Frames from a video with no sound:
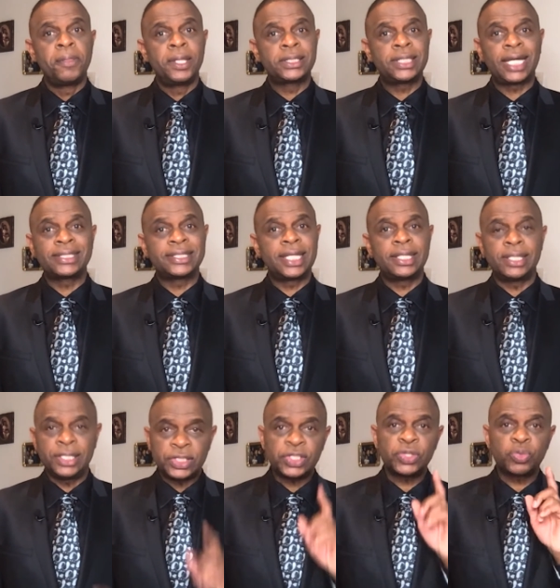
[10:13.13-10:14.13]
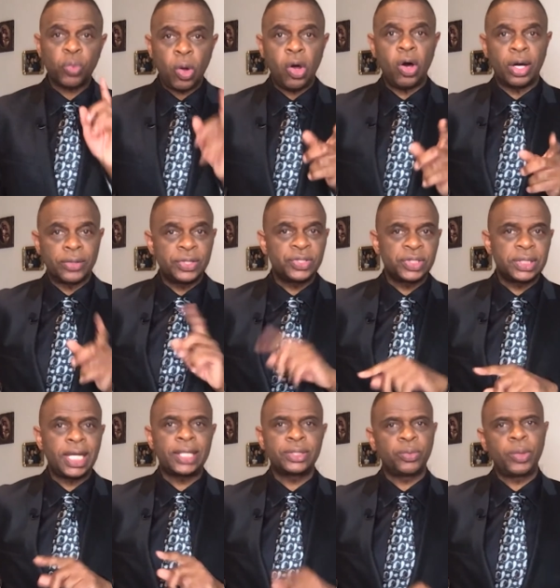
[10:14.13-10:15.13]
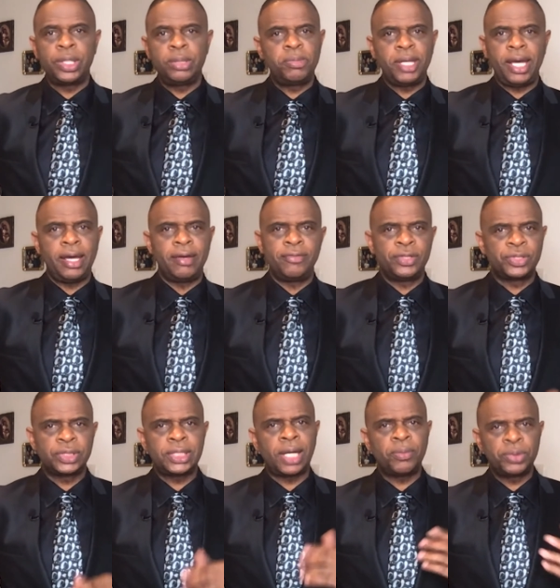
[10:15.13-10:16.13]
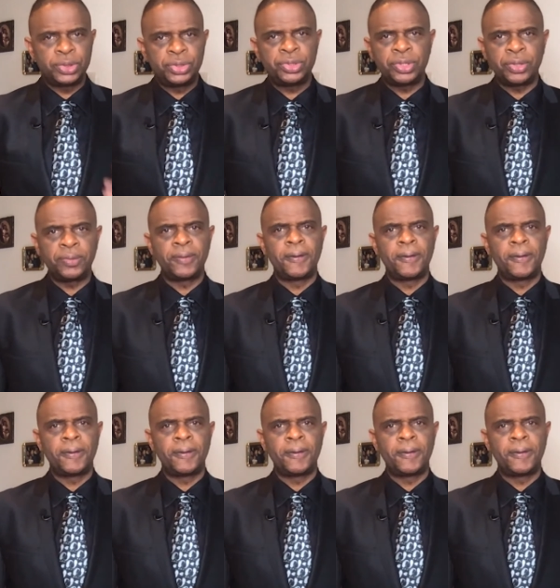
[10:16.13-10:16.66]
It's not said, this is wrong. This is not the way you behave. This is not what you do.